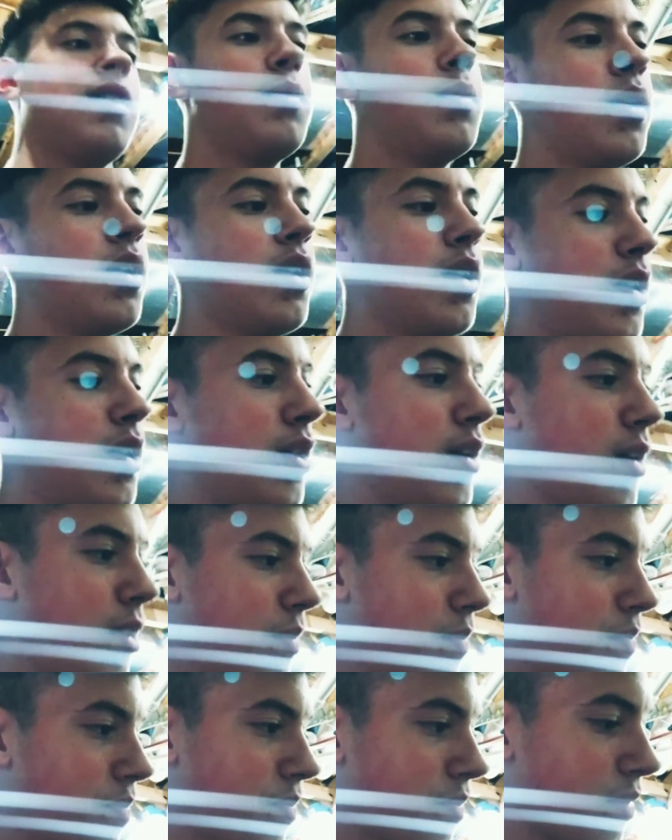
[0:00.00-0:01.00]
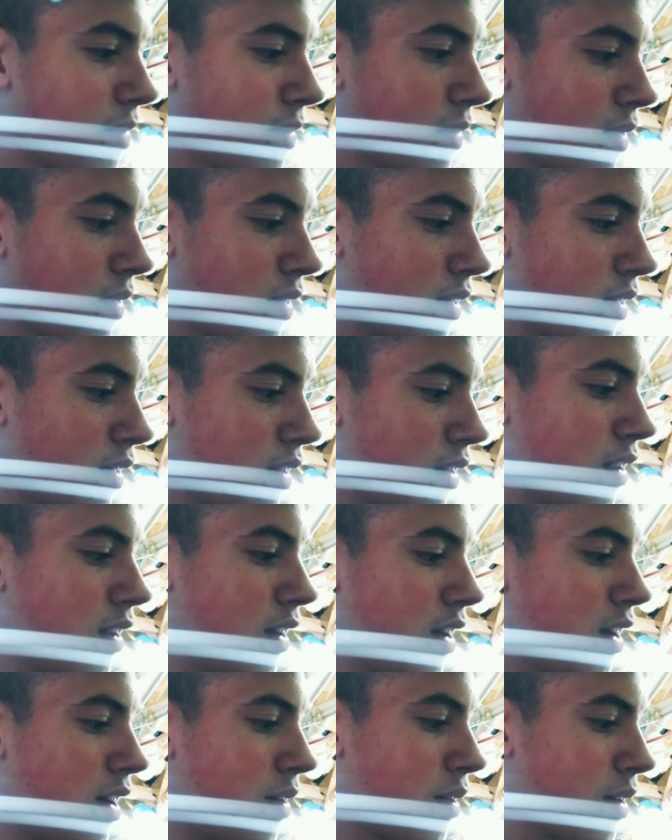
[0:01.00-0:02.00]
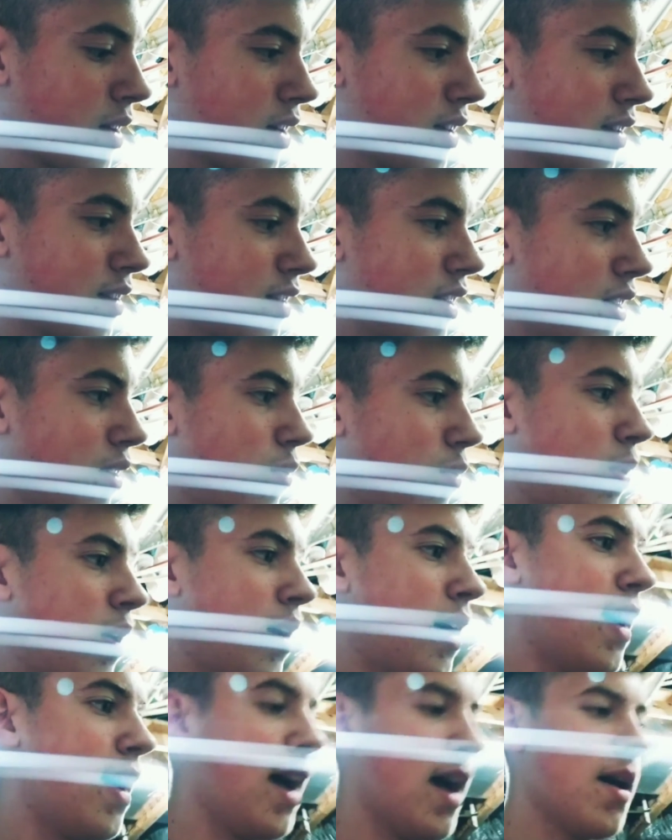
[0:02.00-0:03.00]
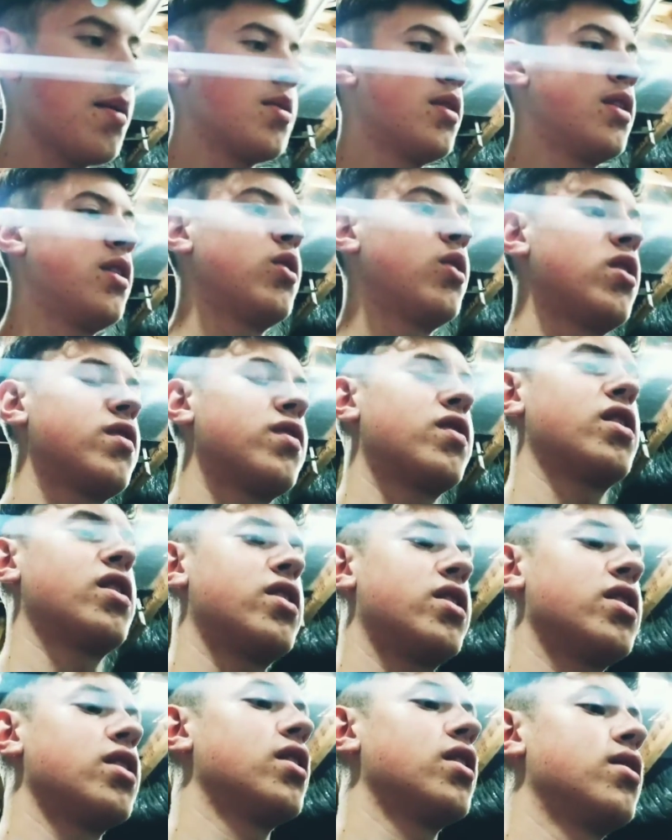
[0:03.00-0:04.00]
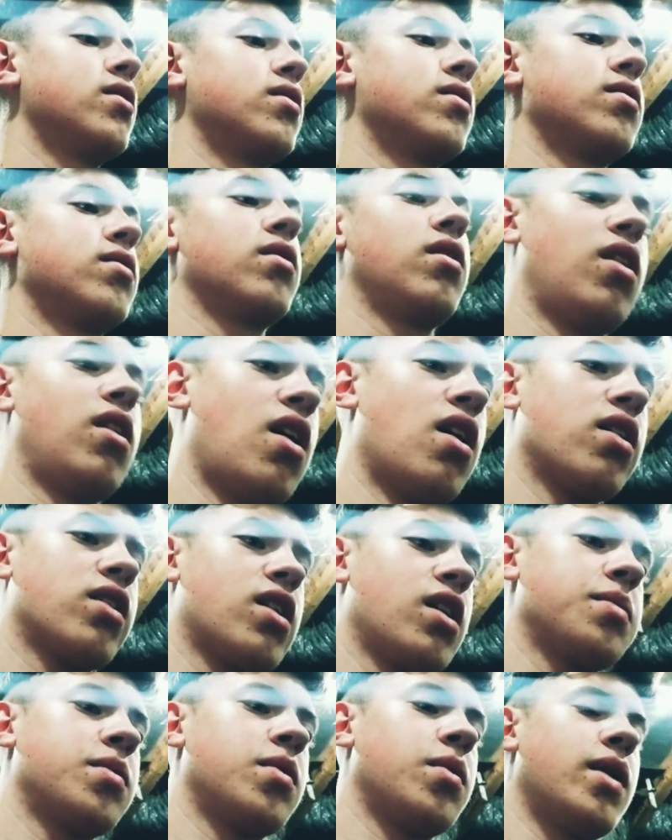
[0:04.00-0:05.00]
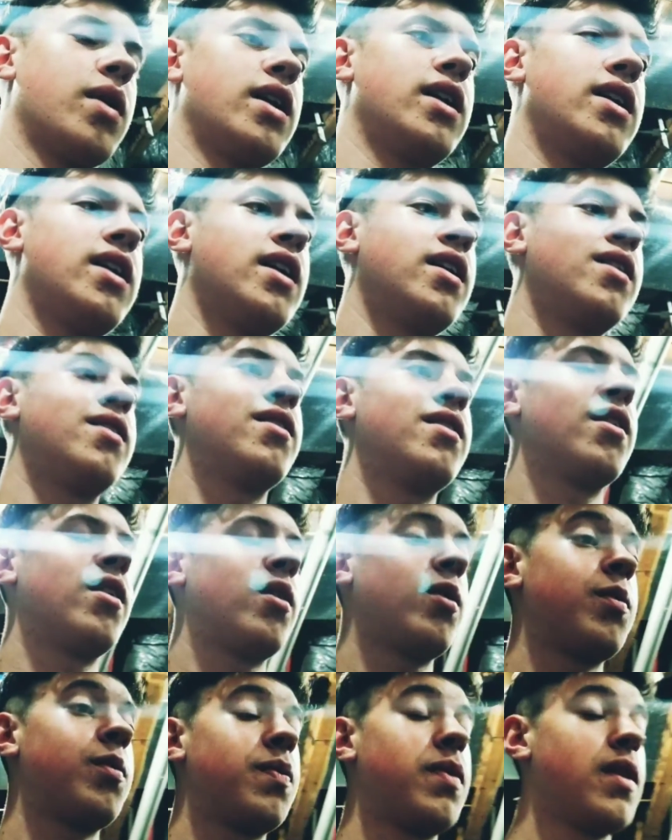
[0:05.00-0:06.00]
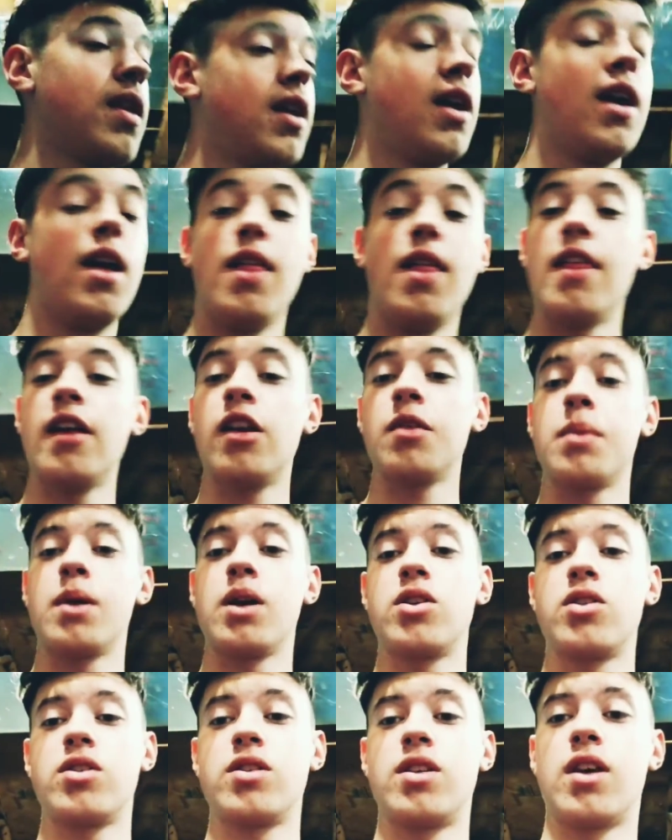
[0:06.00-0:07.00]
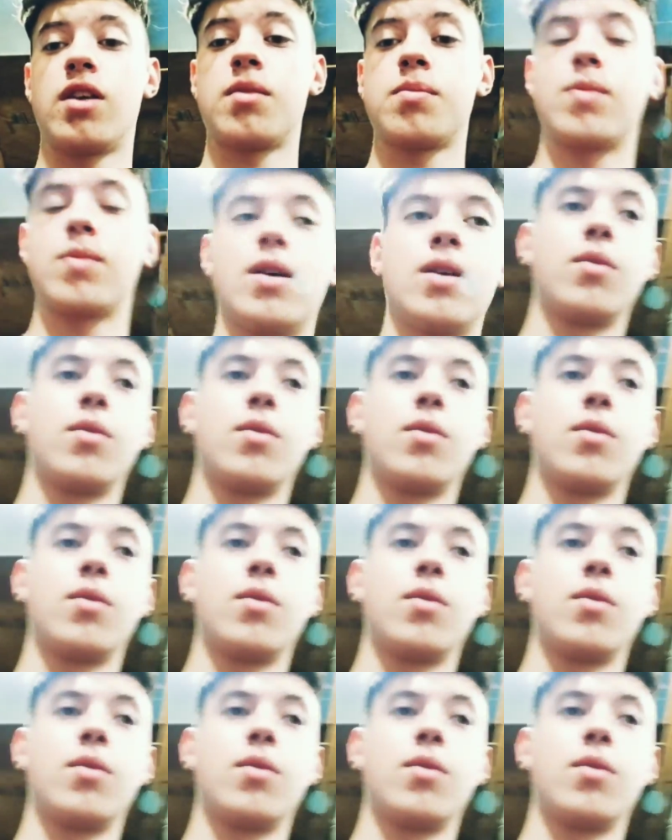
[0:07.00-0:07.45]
but you know, we're gonna see what happened to it for it to lock up the way it did. So that'll be interesting, but